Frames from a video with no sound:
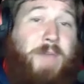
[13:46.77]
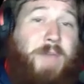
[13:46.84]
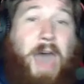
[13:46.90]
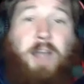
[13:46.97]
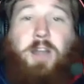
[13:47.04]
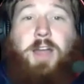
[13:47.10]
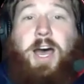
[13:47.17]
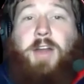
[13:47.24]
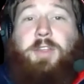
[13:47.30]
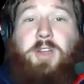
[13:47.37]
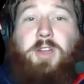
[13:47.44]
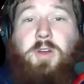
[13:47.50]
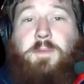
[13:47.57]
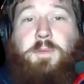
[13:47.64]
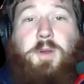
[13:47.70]
I don't know how they're
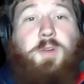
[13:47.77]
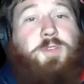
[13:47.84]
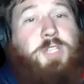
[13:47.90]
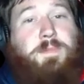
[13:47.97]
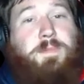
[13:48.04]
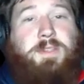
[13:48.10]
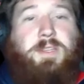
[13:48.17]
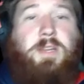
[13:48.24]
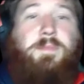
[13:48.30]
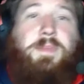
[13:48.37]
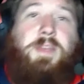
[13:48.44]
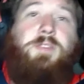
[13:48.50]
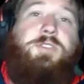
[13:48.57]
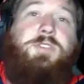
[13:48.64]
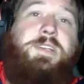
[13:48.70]
going to approach it, but it's going to
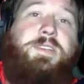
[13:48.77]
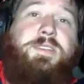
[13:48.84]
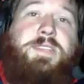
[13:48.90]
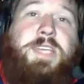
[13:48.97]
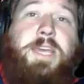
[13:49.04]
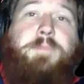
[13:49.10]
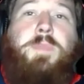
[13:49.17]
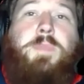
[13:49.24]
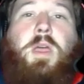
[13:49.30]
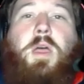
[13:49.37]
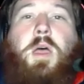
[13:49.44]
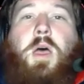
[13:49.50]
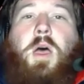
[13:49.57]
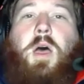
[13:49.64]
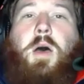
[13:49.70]
be interesting to see.
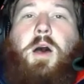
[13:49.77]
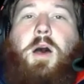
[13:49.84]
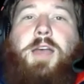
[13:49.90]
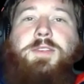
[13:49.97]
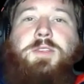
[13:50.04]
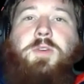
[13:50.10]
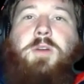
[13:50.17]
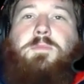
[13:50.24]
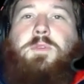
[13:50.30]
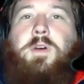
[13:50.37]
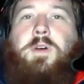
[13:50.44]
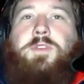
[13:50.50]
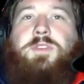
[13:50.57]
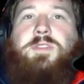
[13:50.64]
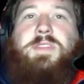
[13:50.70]
All right, let's go ahead and
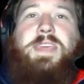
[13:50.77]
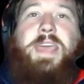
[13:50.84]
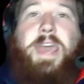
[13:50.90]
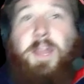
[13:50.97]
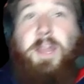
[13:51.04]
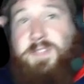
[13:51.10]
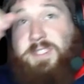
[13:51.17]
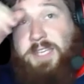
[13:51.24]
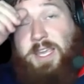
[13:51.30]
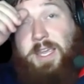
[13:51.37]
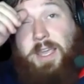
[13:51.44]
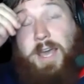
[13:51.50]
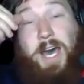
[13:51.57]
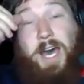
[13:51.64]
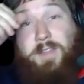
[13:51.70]
move over to the
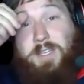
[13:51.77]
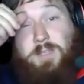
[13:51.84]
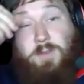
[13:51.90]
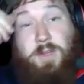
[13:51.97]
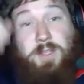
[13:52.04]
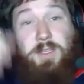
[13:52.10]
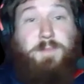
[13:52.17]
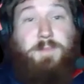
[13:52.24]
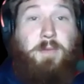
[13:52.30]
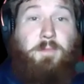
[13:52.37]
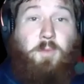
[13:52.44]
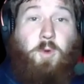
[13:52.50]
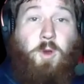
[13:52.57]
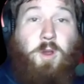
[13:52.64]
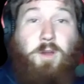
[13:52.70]
NFC. This one's a bit
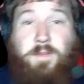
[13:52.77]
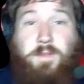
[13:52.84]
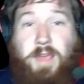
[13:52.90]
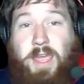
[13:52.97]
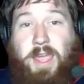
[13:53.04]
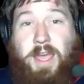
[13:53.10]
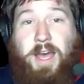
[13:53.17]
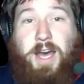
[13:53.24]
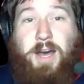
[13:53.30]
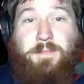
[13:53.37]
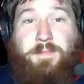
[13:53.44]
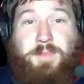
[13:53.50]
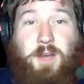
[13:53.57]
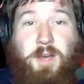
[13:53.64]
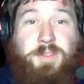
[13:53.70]
more of
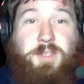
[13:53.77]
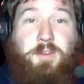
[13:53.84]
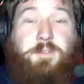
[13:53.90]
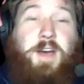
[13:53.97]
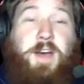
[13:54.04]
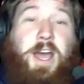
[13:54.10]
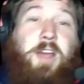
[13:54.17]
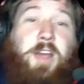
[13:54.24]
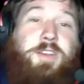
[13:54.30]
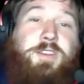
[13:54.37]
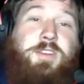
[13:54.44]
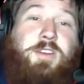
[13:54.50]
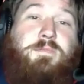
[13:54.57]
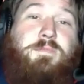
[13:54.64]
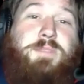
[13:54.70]
a dumpster fire in
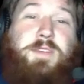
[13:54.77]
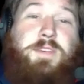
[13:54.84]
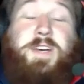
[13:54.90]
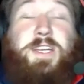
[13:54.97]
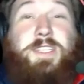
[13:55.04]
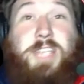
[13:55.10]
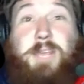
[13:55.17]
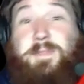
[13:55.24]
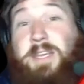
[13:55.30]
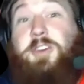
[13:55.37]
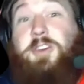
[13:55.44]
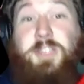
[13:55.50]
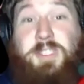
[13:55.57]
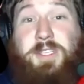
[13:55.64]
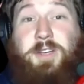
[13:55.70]
terms of teams that
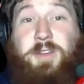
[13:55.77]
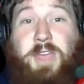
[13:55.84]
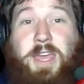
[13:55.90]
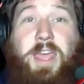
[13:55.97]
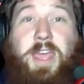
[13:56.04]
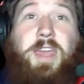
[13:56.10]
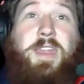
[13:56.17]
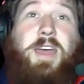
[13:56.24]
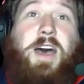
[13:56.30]
could still get in.